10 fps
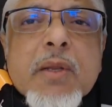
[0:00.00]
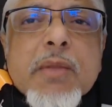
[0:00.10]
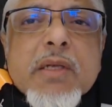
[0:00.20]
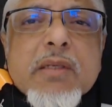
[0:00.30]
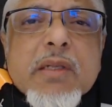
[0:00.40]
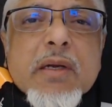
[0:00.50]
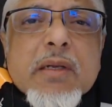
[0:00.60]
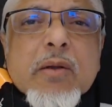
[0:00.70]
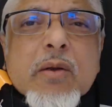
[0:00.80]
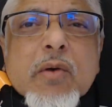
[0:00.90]
The
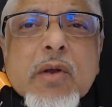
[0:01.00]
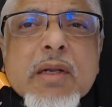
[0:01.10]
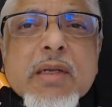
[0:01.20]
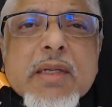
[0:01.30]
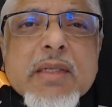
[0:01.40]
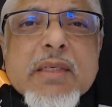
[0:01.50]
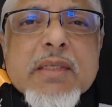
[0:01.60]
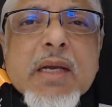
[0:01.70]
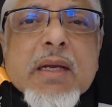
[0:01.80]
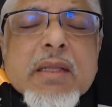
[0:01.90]
Quran tells
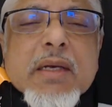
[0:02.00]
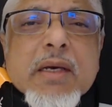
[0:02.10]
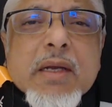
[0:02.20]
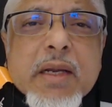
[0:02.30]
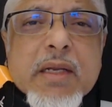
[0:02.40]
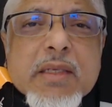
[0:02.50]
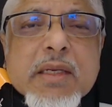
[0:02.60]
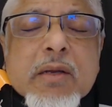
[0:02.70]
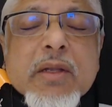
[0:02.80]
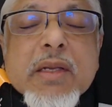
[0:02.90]
us the greatest,
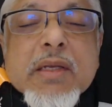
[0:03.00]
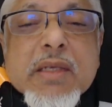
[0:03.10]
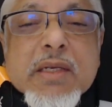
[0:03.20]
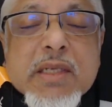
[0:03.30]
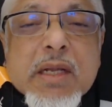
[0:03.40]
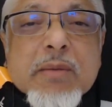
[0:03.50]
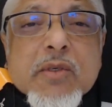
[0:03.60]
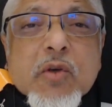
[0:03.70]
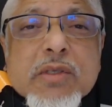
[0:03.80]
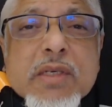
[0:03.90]
or at least Islam
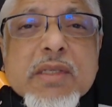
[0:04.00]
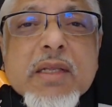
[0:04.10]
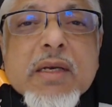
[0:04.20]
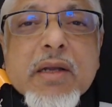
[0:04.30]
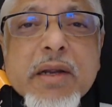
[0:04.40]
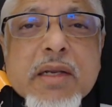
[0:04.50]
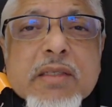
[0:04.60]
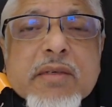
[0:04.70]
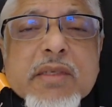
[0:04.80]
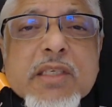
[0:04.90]
shows us that the
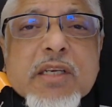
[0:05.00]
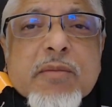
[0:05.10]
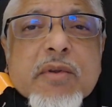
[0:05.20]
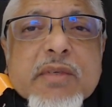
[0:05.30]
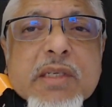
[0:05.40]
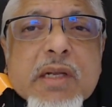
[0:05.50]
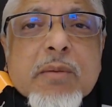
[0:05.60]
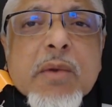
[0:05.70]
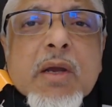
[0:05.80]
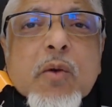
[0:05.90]
greatest achievement of
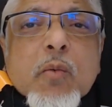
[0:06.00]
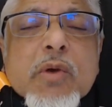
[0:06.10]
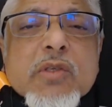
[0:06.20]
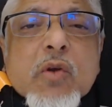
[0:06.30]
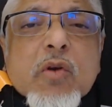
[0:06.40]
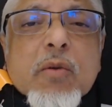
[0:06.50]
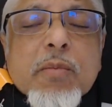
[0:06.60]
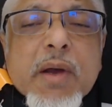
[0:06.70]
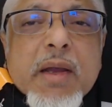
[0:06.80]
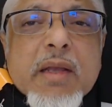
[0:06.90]
Islam was to
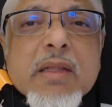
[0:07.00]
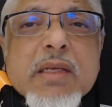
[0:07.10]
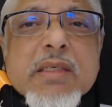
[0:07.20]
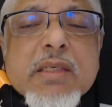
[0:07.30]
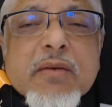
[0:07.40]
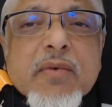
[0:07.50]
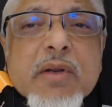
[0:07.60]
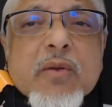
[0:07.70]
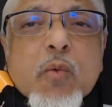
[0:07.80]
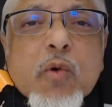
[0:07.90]
combine these
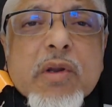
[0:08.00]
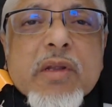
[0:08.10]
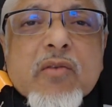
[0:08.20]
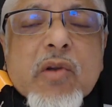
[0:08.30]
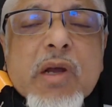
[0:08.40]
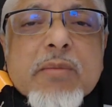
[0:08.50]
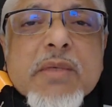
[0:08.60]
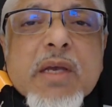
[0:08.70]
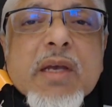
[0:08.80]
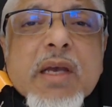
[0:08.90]
different warring tribes